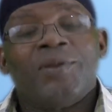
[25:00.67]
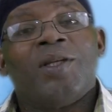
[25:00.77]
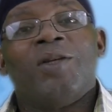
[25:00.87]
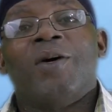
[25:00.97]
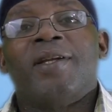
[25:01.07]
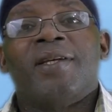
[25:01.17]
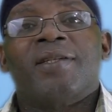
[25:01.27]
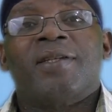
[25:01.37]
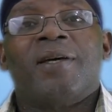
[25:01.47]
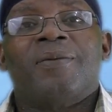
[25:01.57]
You
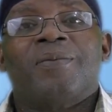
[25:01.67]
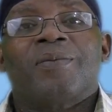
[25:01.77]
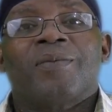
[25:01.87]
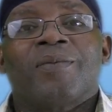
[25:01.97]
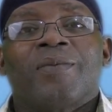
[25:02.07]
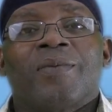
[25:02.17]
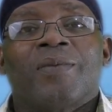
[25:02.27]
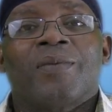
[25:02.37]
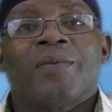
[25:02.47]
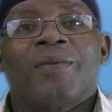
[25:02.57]
understand?
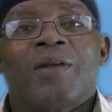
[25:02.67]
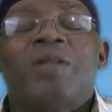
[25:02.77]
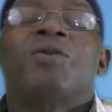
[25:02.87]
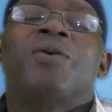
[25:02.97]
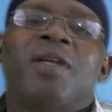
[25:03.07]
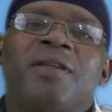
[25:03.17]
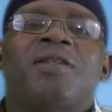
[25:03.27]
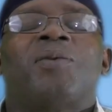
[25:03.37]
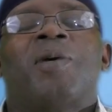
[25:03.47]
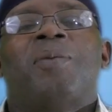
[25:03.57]
So here
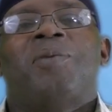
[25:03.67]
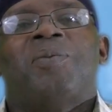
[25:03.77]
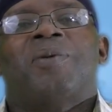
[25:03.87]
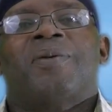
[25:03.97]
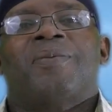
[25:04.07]
this, my people.